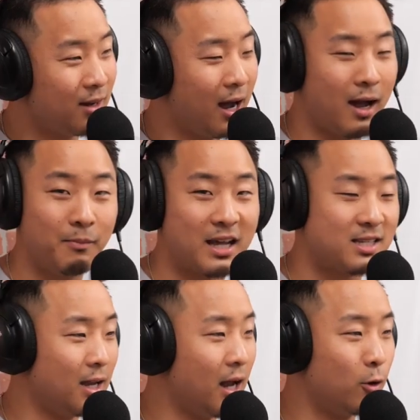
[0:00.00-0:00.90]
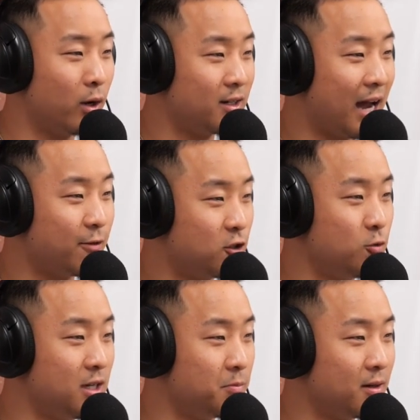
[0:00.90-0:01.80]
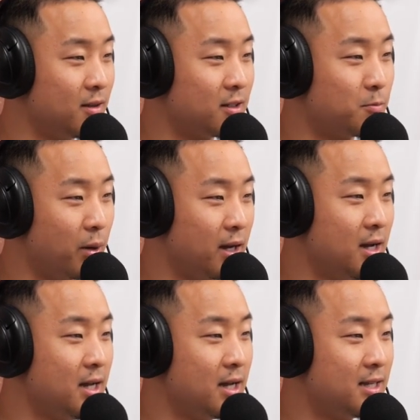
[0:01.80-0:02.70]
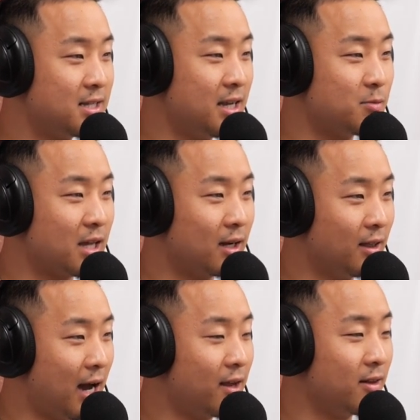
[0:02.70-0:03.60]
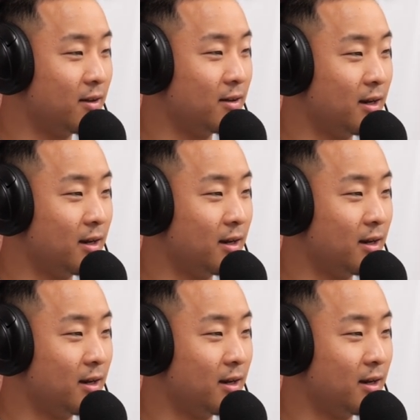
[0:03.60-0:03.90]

I, am not saying I don't want to dive too deep into this, but it seems like a lot of the